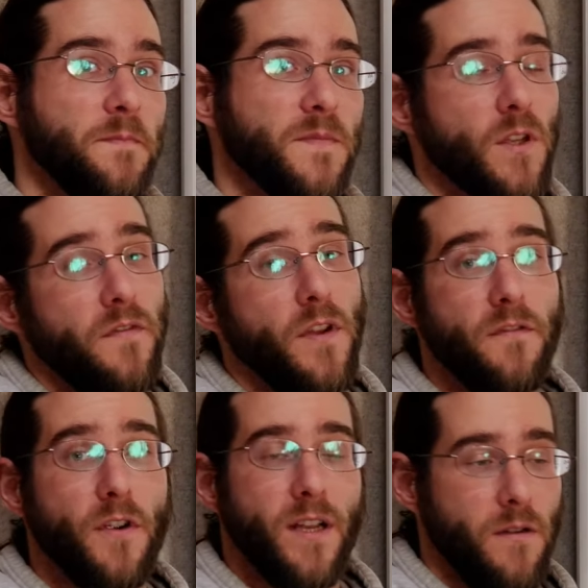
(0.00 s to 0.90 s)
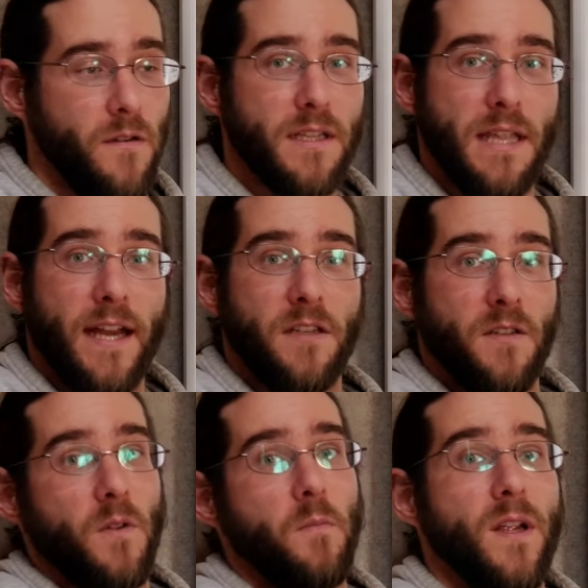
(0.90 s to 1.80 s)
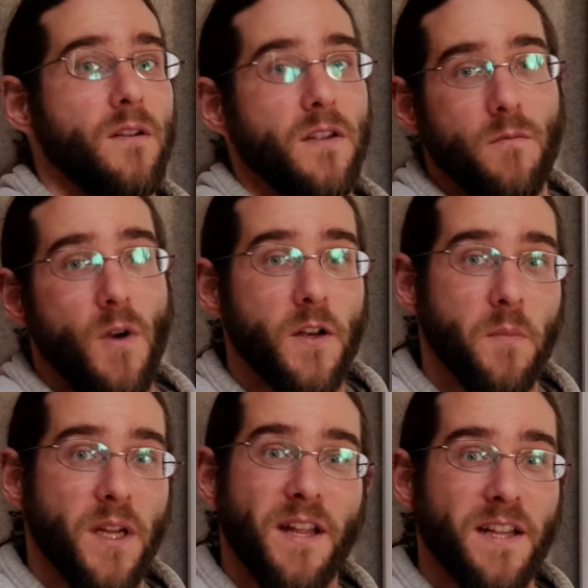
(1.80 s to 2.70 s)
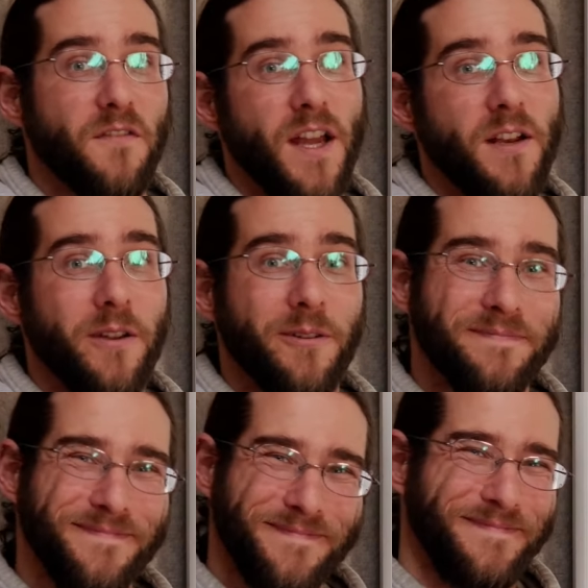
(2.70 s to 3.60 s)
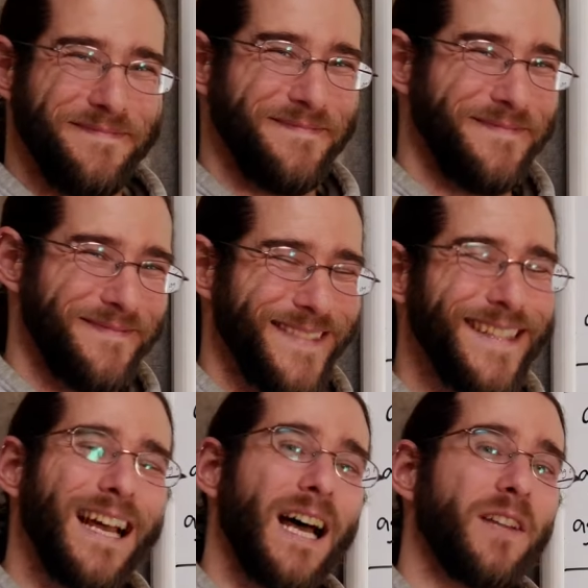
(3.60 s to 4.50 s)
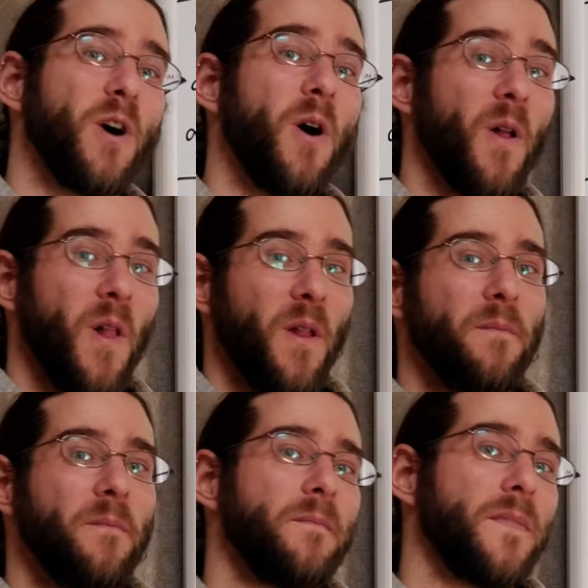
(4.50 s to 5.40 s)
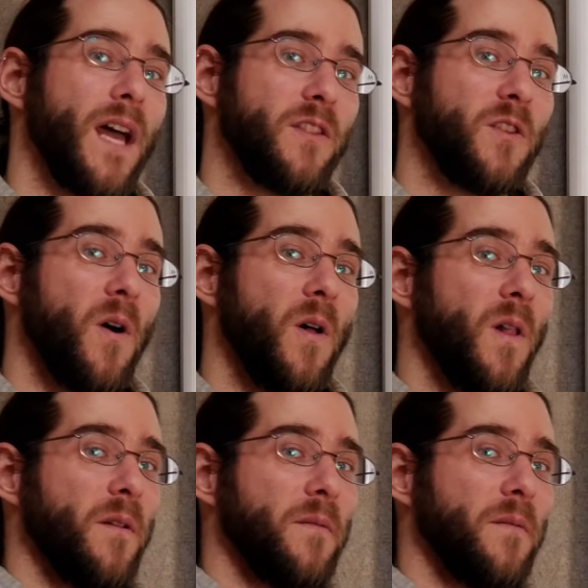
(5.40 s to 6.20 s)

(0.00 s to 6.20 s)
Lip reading: So feel free to do these actions with me or just watch me. That's fine too. Adol, adol.